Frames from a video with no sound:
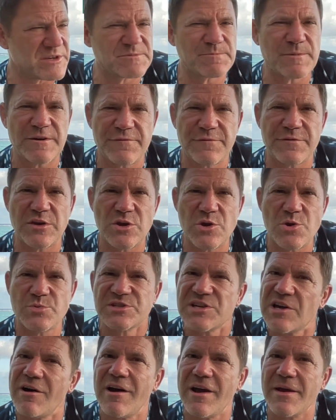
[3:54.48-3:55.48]
There's been a few
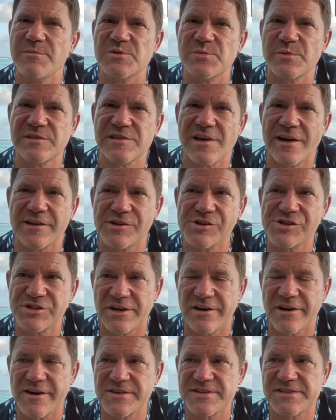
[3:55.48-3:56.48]
times with tiger
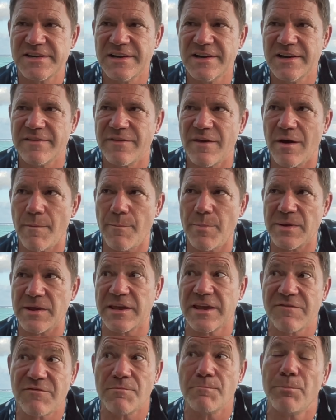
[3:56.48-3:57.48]
sharks that have
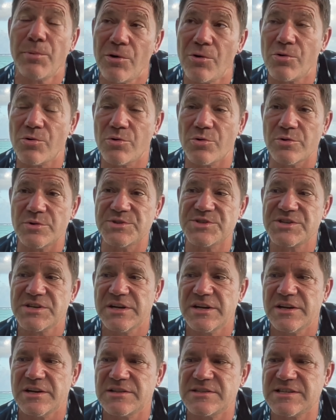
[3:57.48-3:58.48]
been given pause
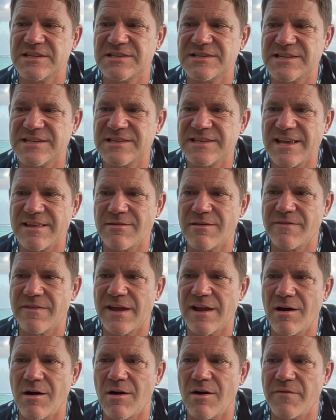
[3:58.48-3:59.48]
to think that
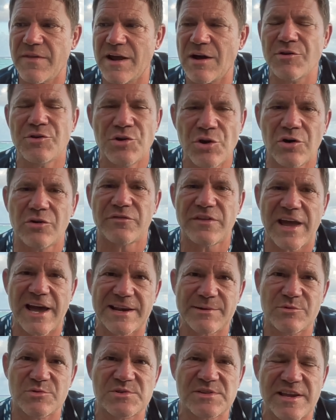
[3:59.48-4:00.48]
they are not the
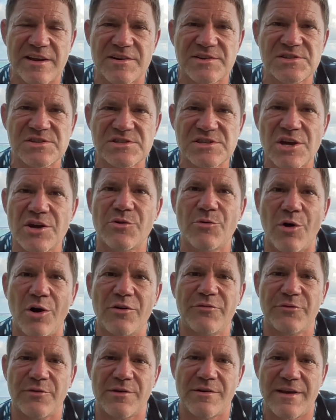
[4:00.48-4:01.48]
animals they are so
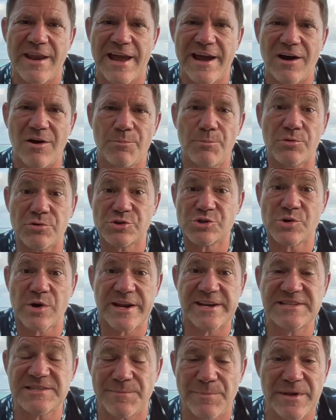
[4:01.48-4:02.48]
often now
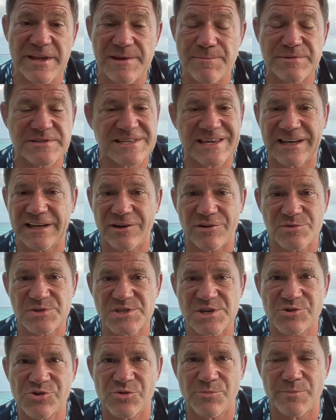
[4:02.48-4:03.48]
portrayed to be, particularly on
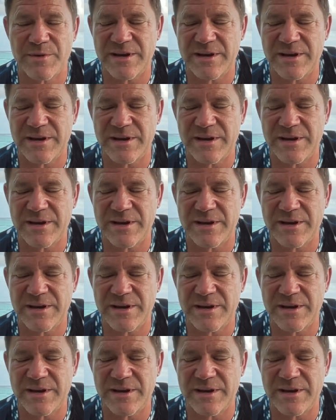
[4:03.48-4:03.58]
social